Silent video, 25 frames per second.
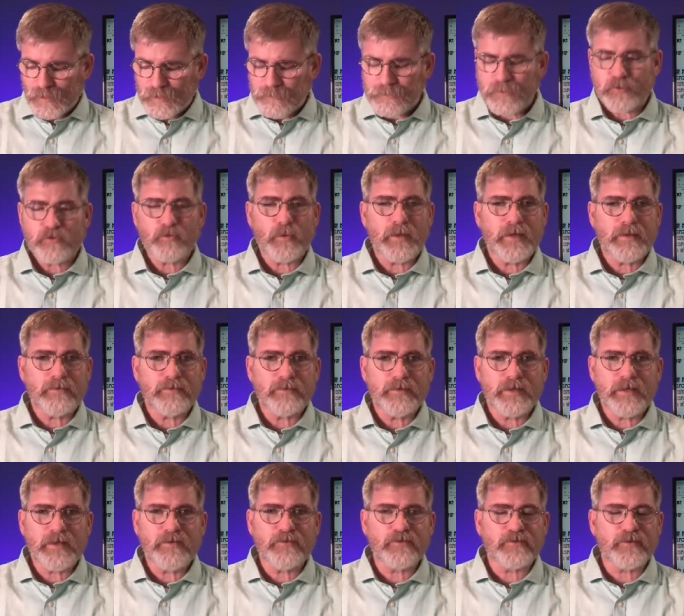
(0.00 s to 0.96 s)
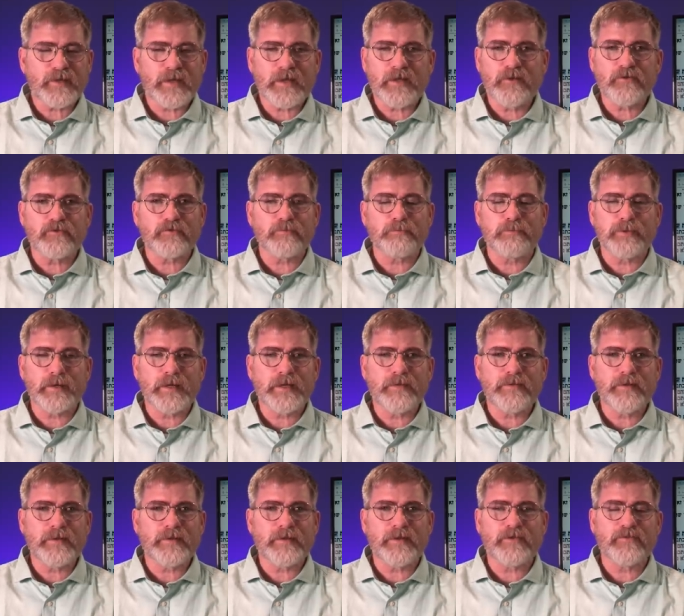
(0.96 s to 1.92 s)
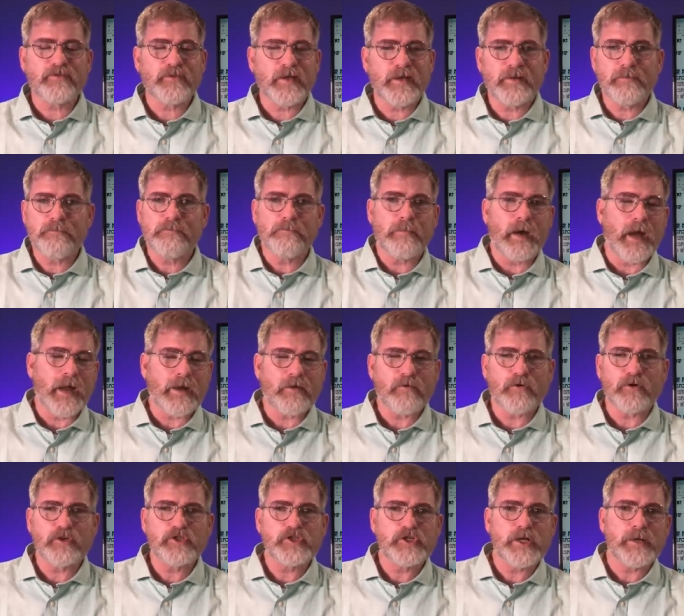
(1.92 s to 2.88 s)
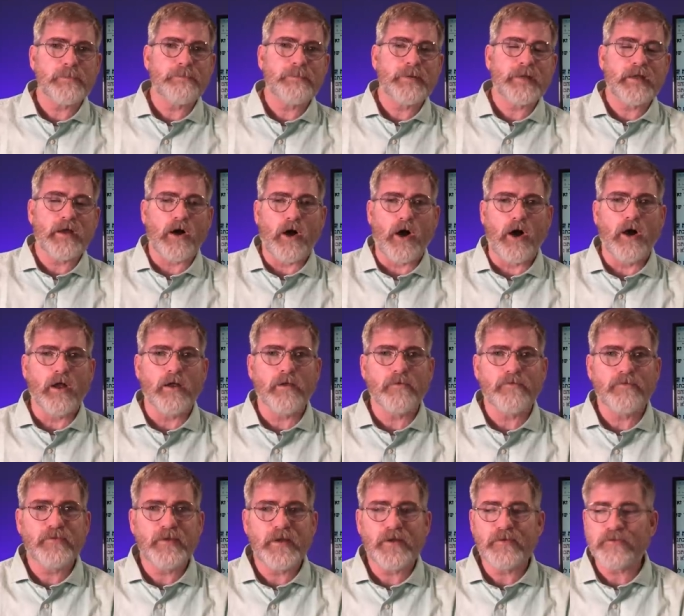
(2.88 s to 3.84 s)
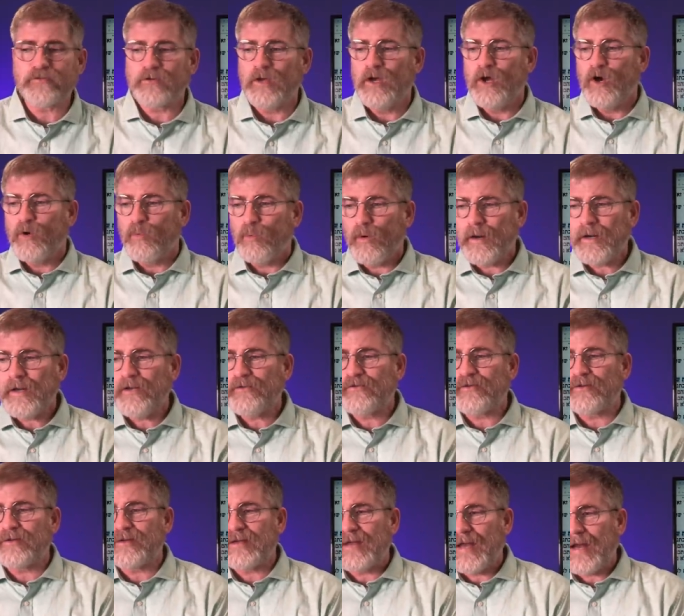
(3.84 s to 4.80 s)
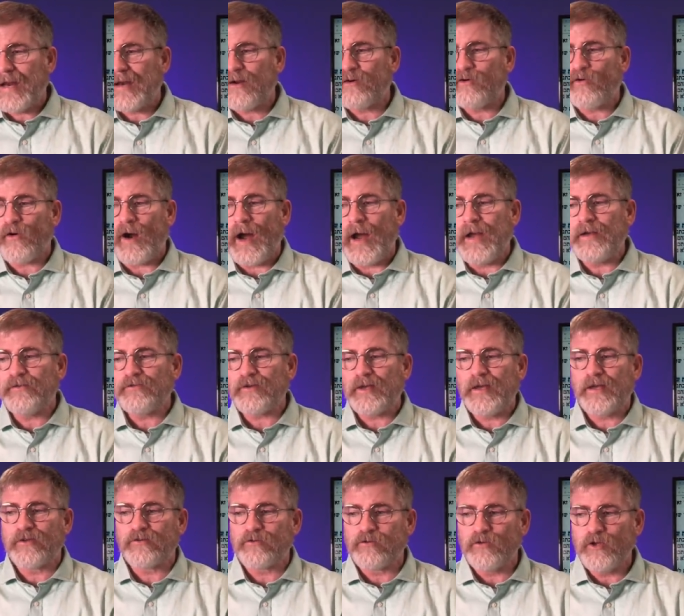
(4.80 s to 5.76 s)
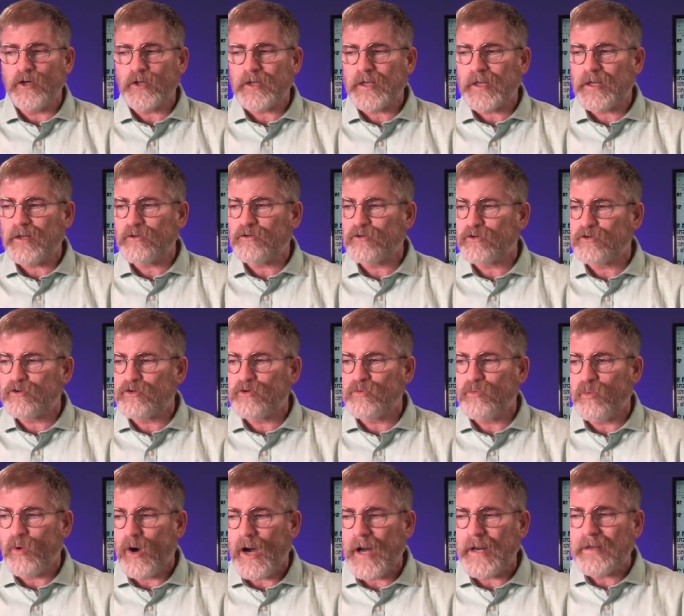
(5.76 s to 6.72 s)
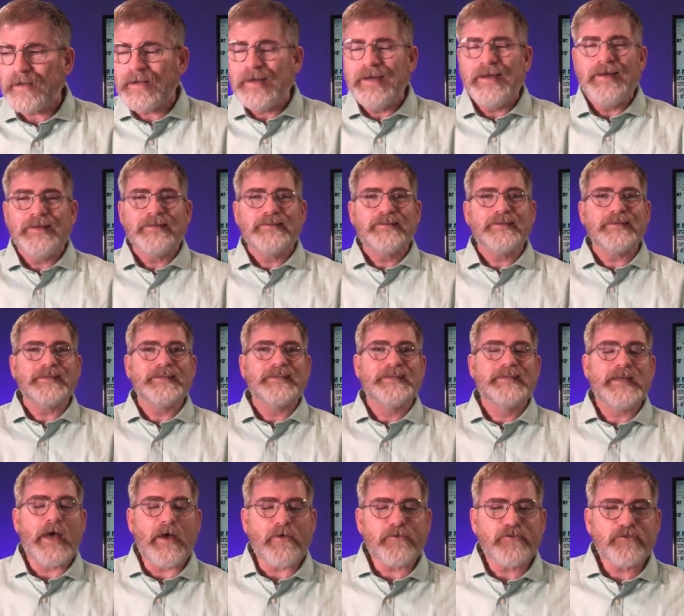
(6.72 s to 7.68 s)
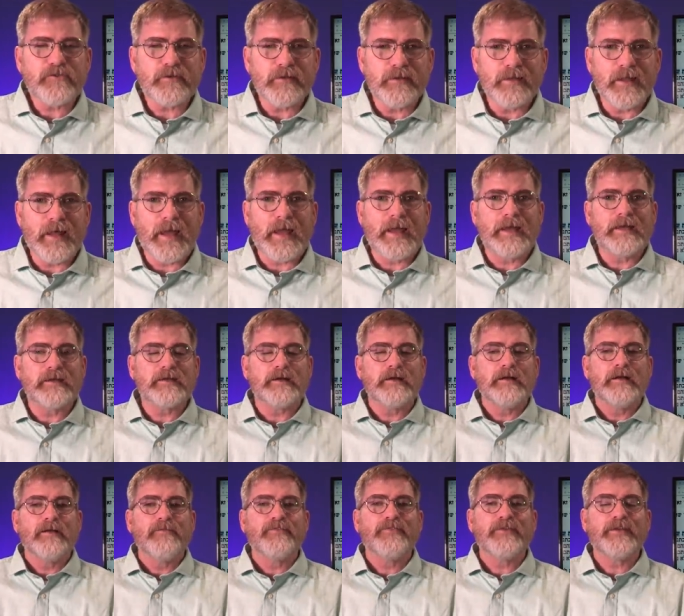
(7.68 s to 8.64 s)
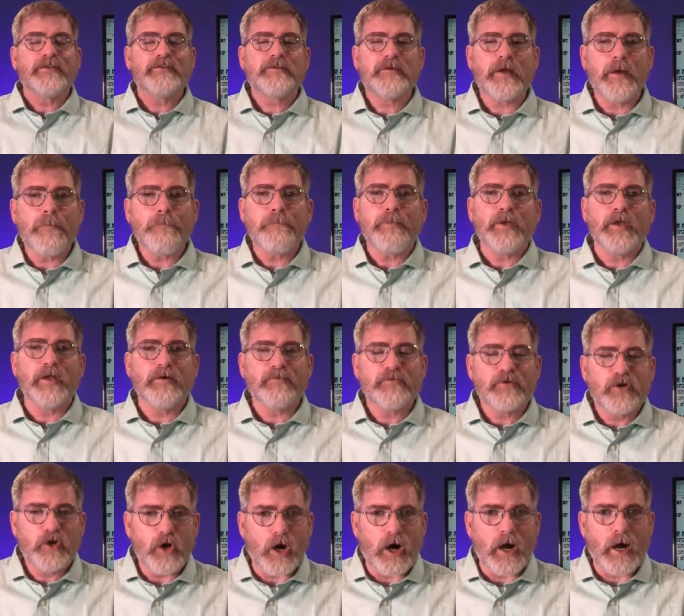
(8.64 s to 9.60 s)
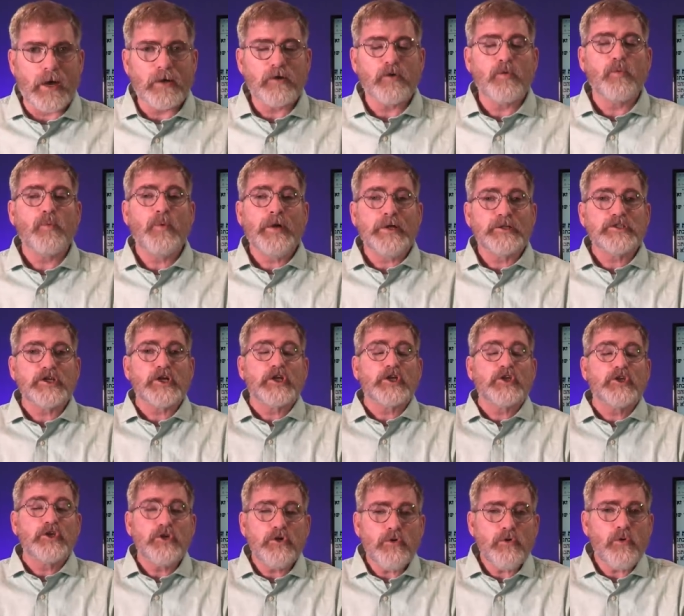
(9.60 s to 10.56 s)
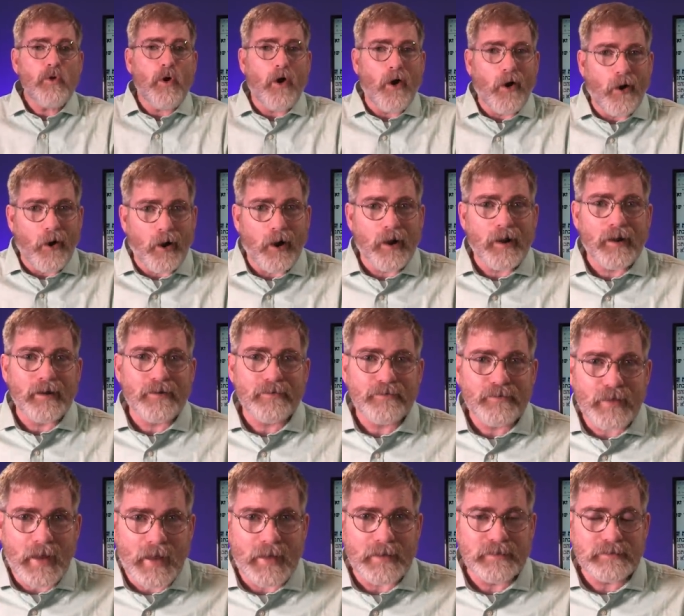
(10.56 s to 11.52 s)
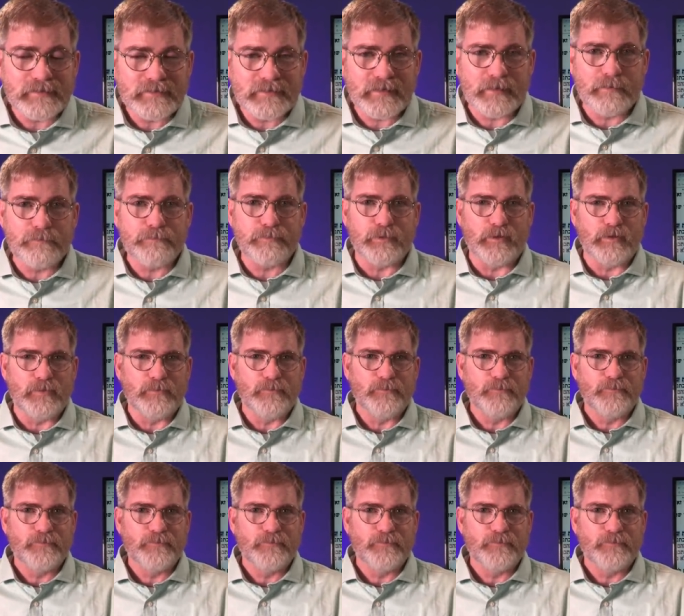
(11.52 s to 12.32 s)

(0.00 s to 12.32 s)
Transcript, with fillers: between these things, breathing this in, microchipping, all of this, what is it? The Antichrist is looking to do what? To desolate the temple of God, which you are that temple.